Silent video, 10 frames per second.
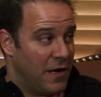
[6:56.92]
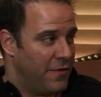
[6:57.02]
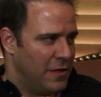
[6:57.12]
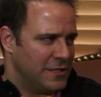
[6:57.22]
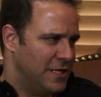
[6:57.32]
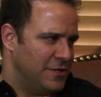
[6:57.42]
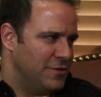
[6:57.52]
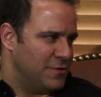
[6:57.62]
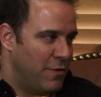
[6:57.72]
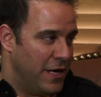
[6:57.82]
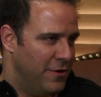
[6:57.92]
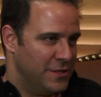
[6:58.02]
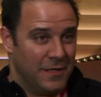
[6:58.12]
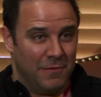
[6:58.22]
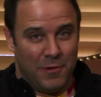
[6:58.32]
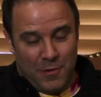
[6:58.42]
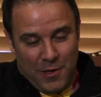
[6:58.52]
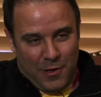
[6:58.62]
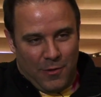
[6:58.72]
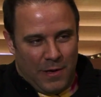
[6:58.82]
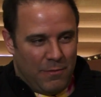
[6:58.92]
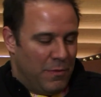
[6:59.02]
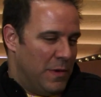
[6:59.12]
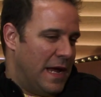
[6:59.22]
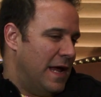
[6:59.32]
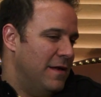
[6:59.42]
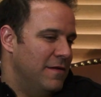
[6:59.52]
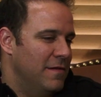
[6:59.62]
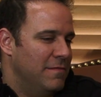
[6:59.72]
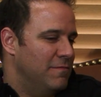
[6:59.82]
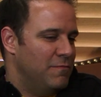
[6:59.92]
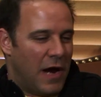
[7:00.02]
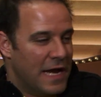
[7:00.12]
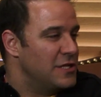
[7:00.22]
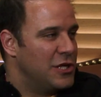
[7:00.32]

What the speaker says: on the Los Angeles Raiders, and, you know, and we had Ice